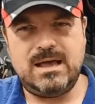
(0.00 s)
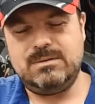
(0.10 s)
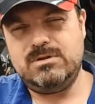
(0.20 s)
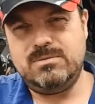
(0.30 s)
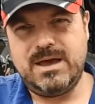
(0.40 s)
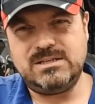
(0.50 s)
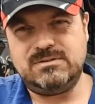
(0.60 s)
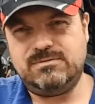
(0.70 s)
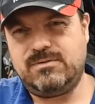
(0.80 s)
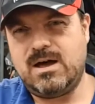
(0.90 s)
Aluminium heads are
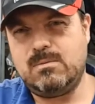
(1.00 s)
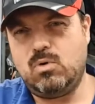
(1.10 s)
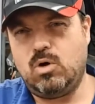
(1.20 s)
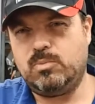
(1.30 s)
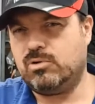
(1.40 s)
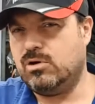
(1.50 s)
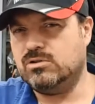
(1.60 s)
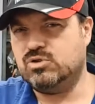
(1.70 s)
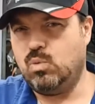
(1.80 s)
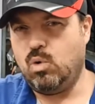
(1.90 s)
far more prone
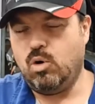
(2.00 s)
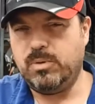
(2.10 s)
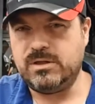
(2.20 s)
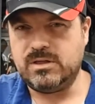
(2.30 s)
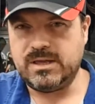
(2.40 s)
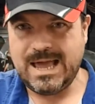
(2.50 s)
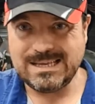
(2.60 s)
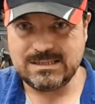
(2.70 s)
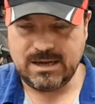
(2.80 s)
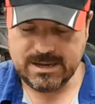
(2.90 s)
to warping than
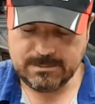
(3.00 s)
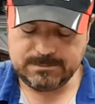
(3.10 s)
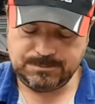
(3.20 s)
cast iron.